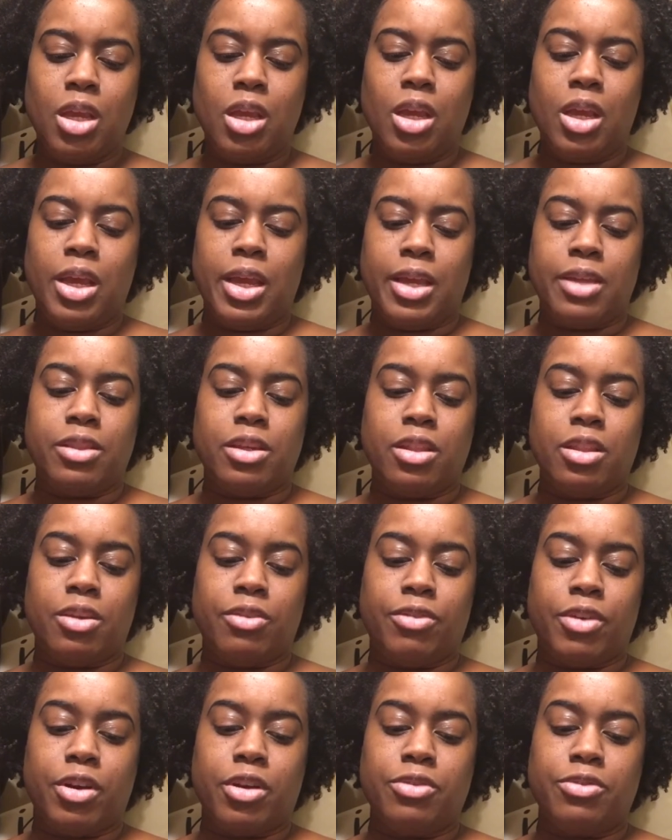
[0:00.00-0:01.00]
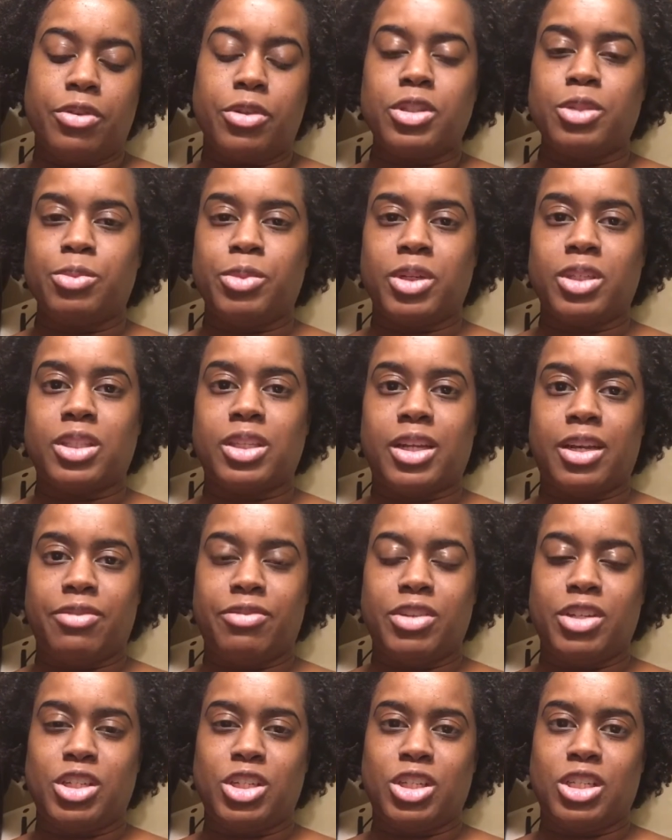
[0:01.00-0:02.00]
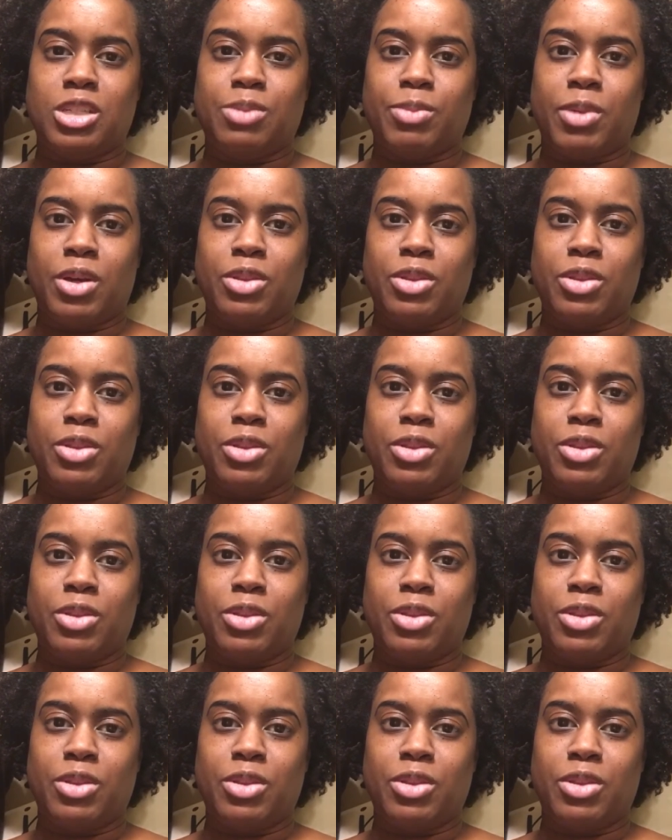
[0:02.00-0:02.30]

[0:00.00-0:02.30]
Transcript: And then the very first book that I finished this month